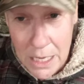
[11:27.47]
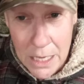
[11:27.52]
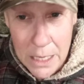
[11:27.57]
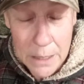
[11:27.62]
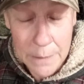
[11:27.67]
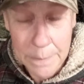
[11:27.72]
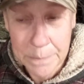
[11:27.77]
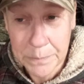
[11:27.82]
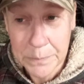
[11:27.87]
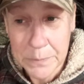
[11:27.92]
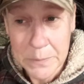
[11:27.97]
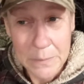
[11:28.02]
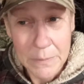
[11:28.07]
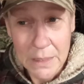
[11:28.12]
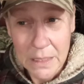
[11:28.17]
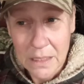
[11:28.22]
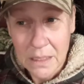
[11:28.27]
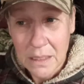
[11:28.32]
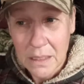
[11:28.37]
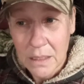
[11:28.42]
um,
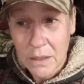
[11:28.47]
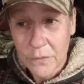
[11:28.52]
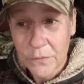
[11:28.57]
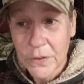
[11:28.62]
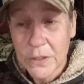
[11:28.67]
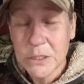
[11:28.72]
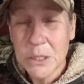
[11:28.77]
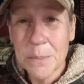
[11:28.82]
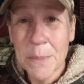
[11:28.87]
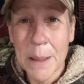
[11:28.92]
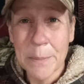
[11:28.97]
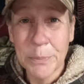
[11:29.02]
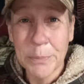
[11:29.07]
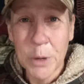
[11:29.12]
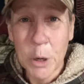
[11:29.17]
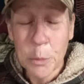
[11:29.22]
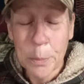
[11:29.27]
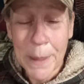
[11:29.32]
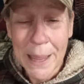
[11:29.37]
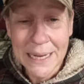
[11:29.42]
filled up my
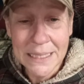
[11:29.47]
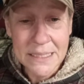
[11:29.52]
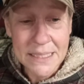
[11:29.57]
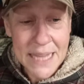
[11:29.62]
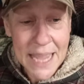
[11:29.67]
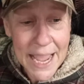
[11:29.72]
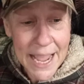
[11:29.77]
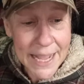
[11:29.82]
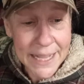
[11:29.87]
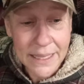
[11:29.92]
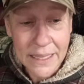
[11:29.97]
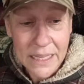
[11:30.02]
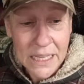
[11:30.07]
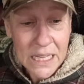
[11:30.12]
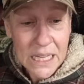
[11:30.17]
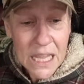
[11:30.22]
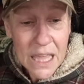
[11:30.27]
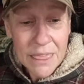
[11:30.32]
propane tank.